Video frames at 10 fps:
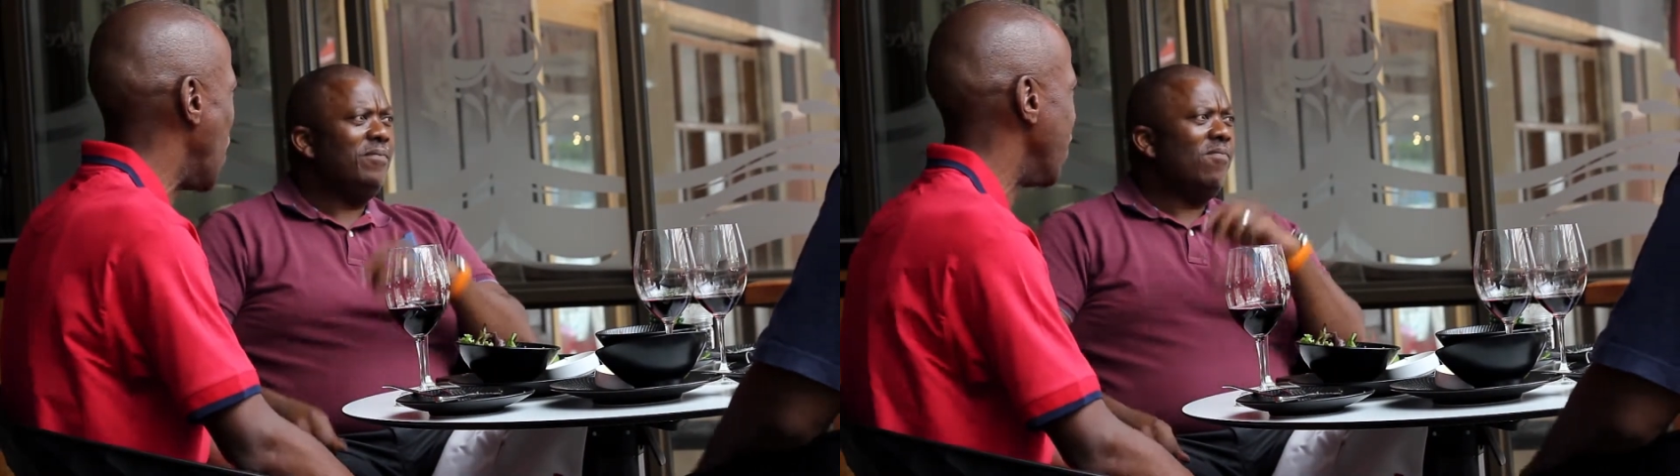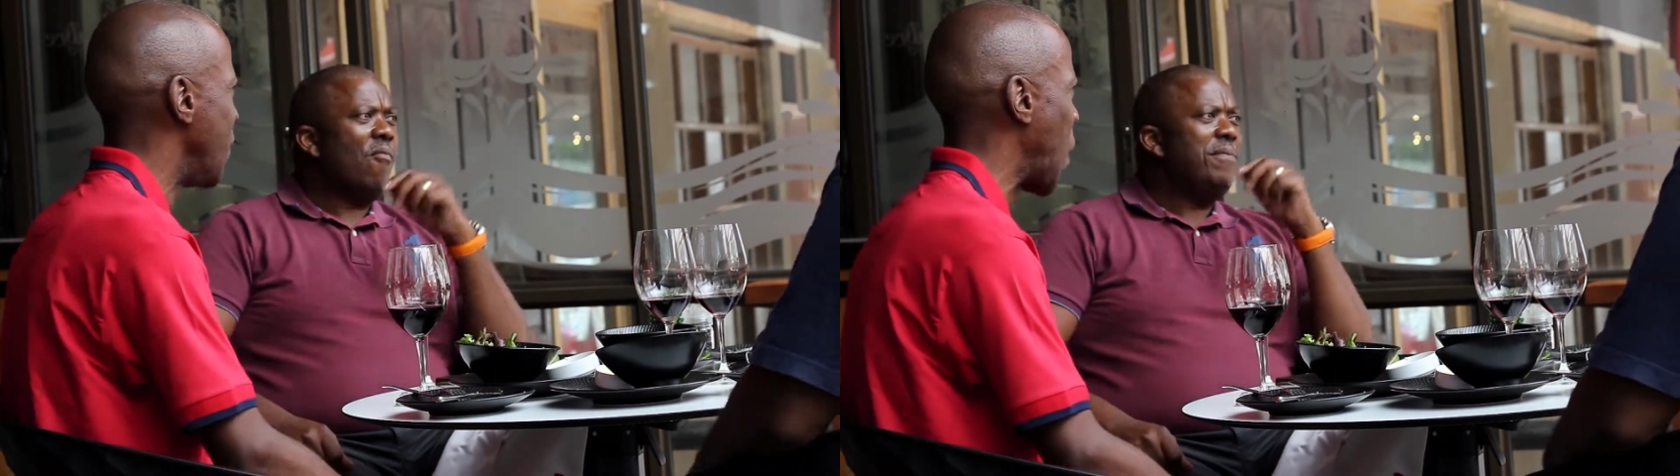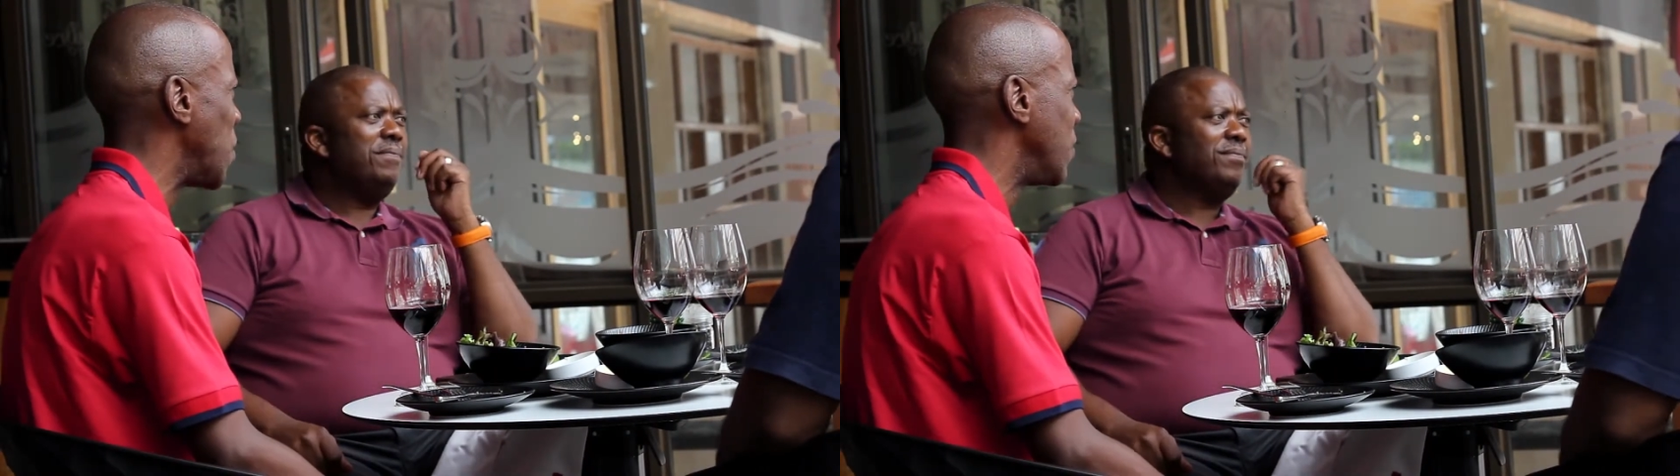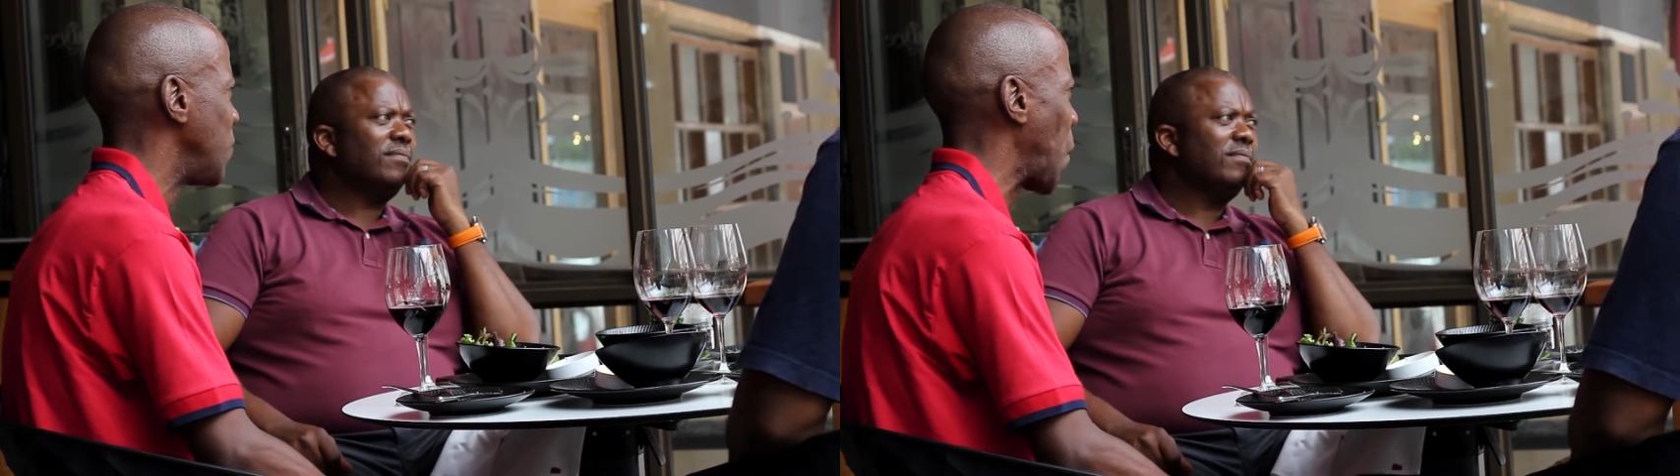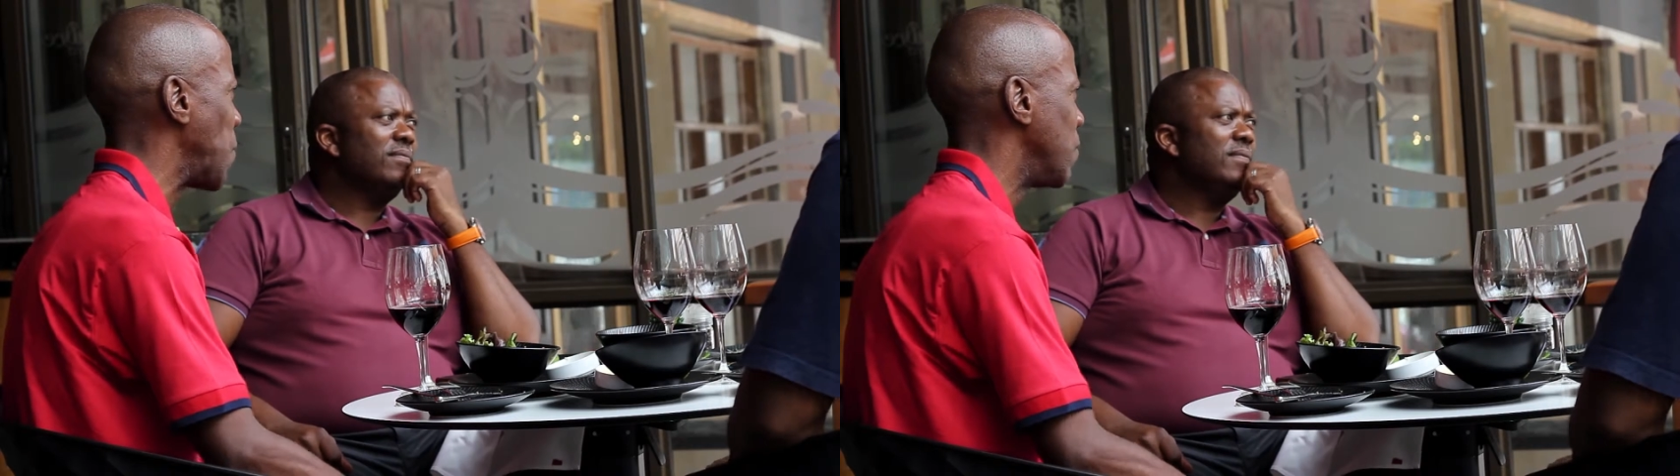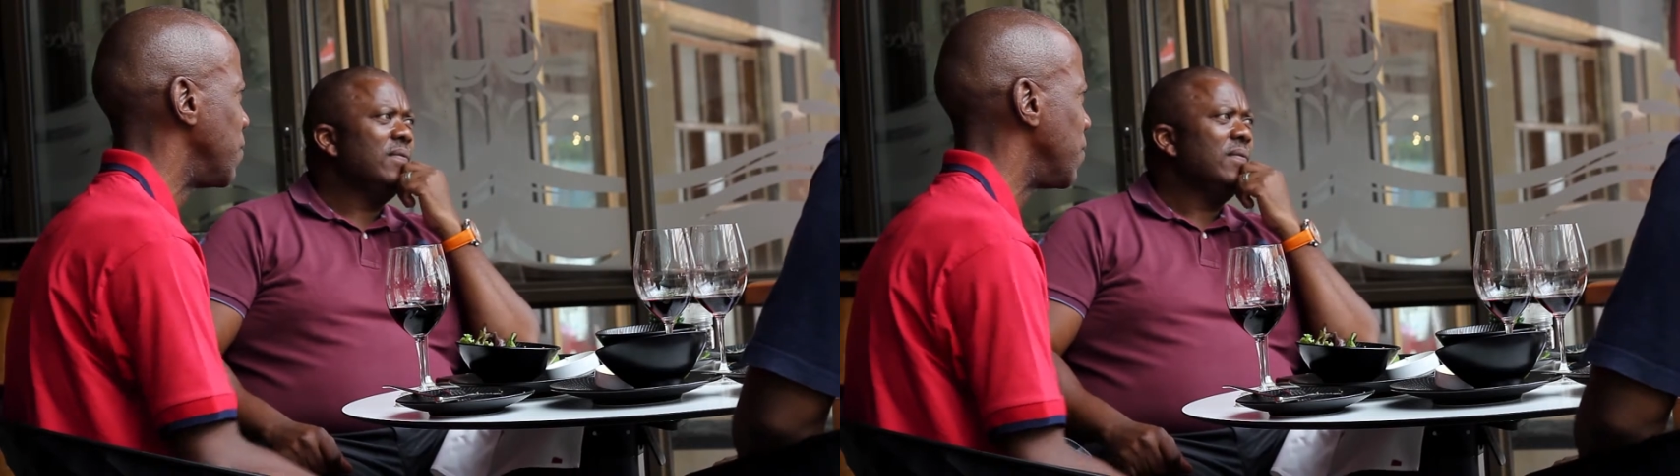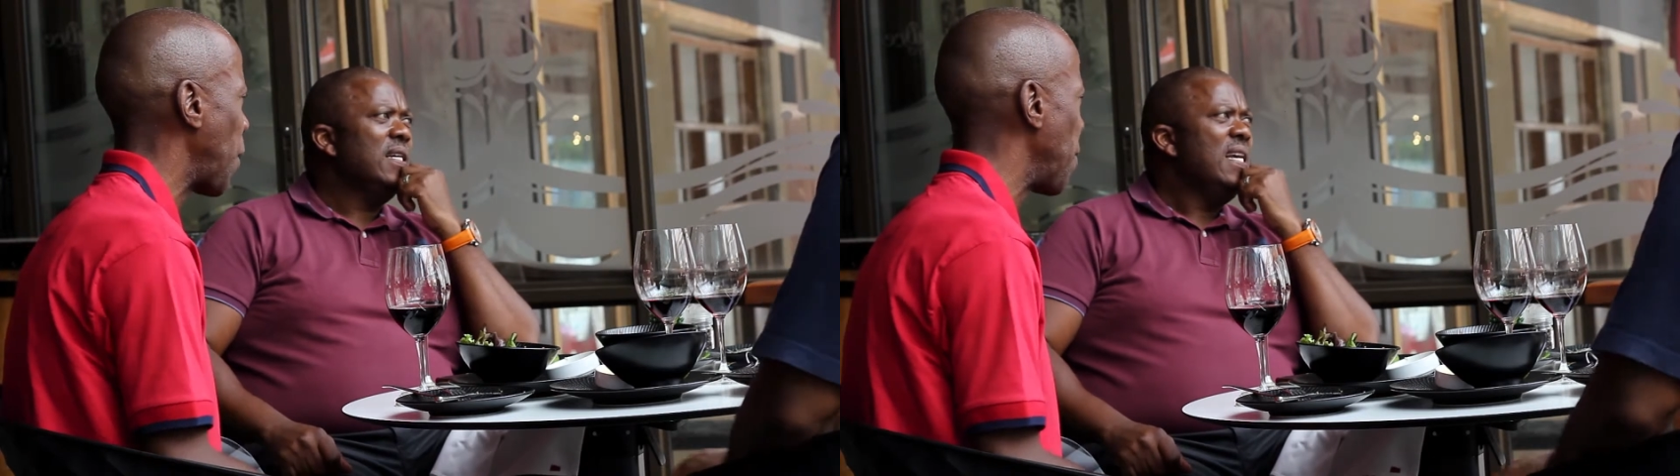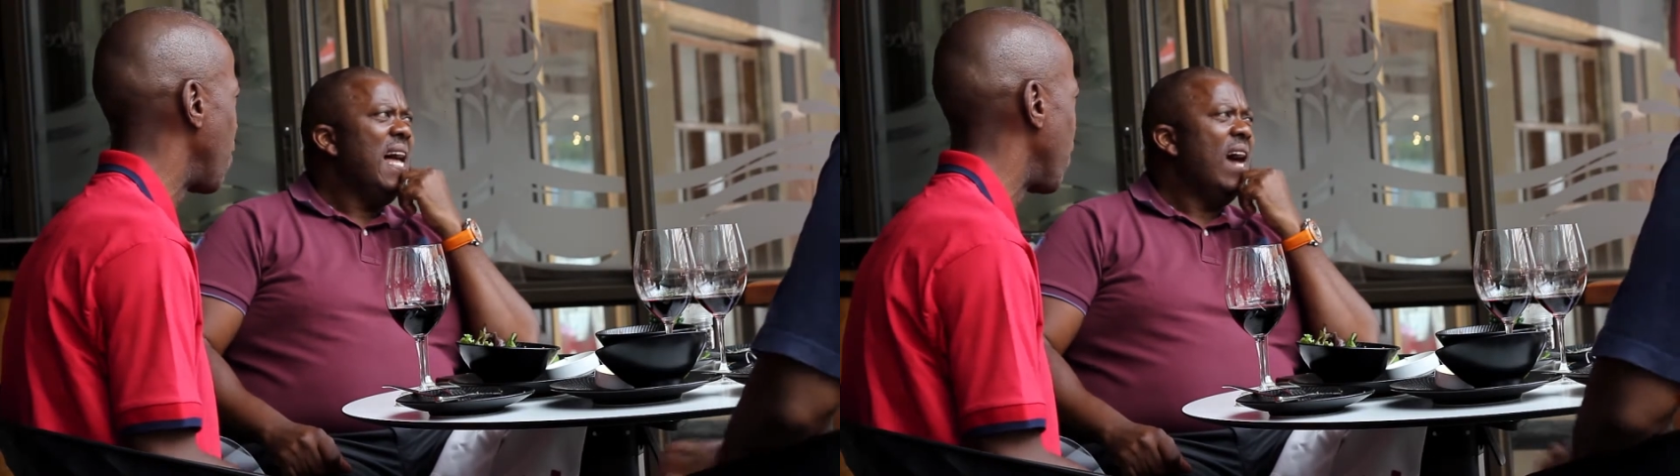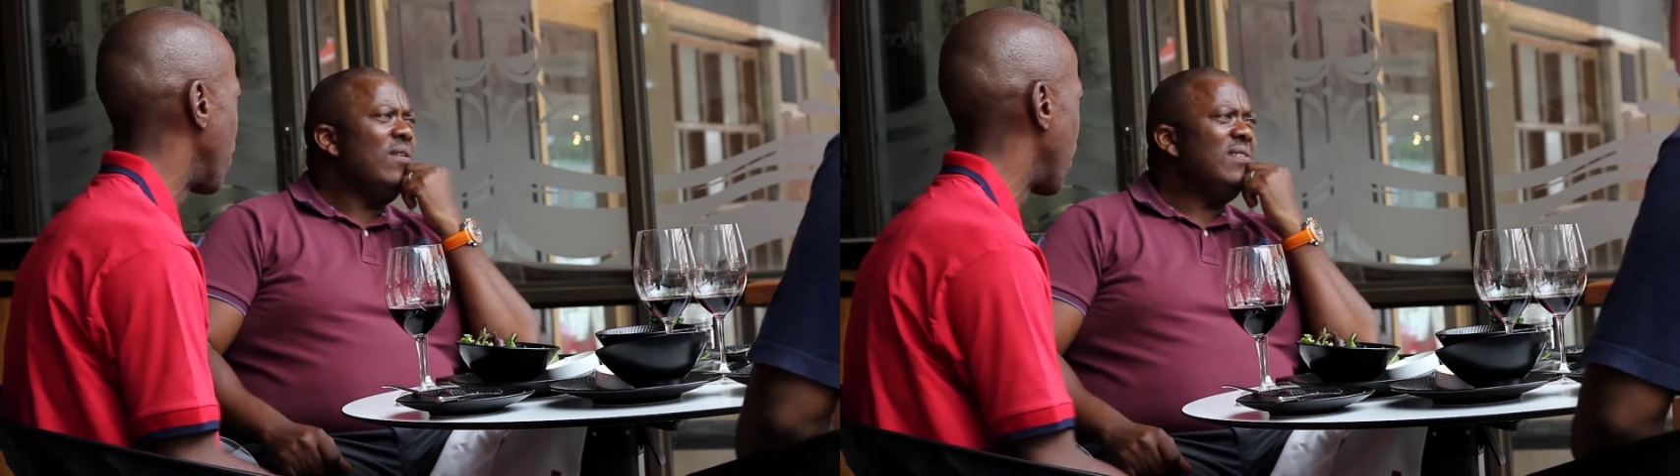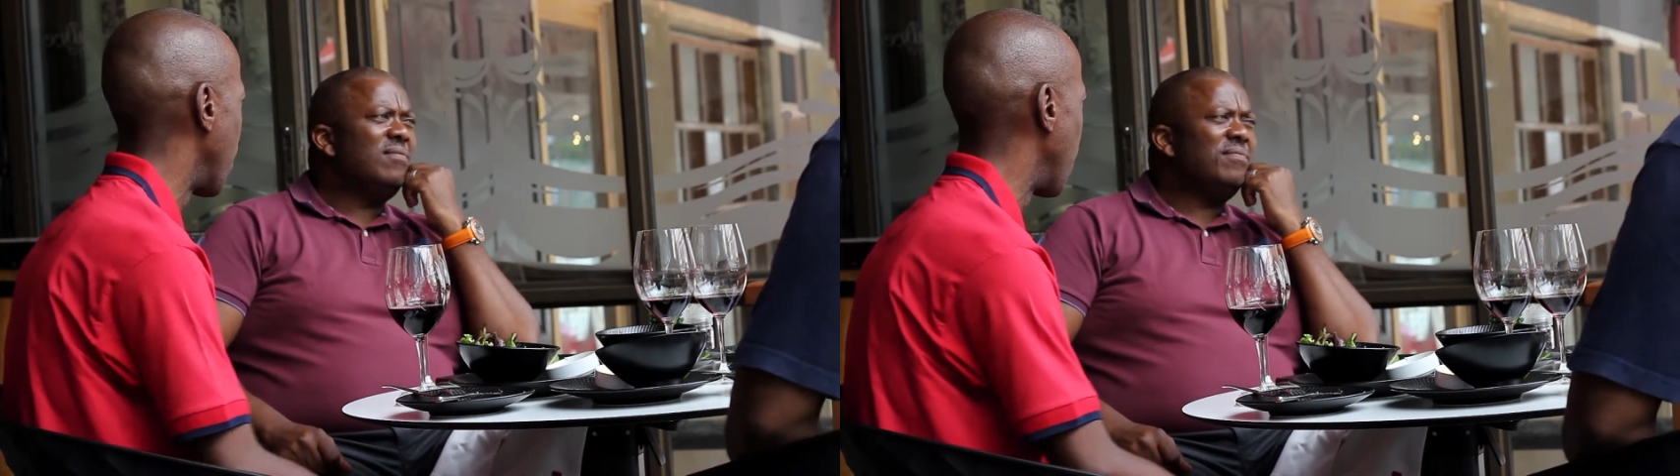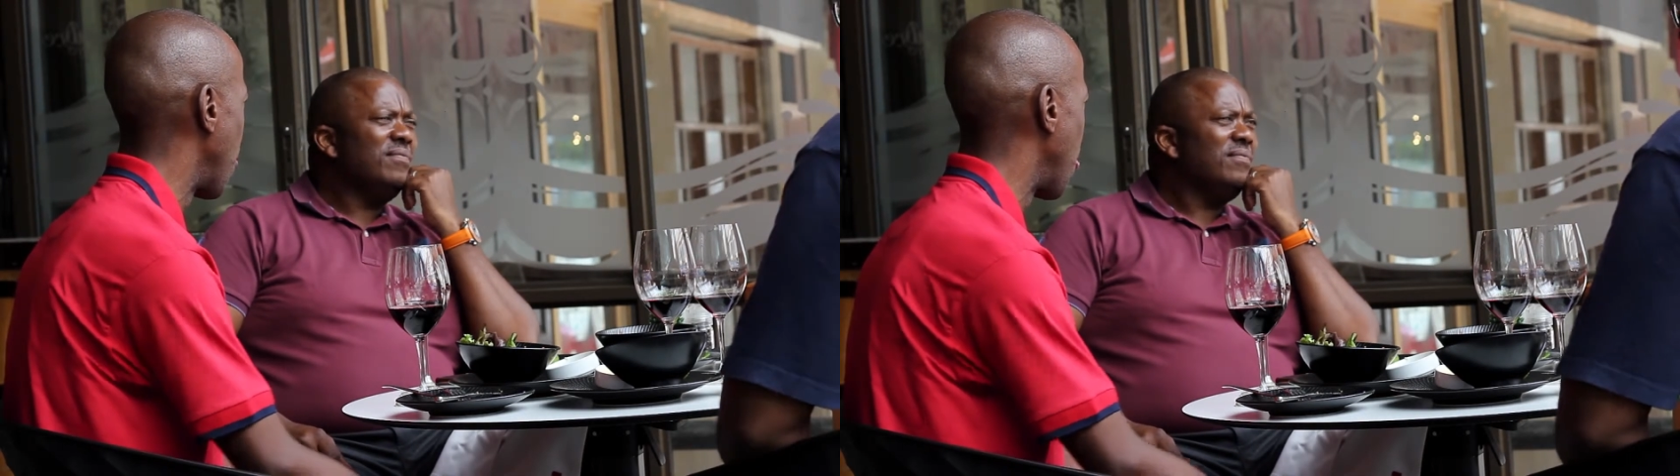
and then have a great career. I spent about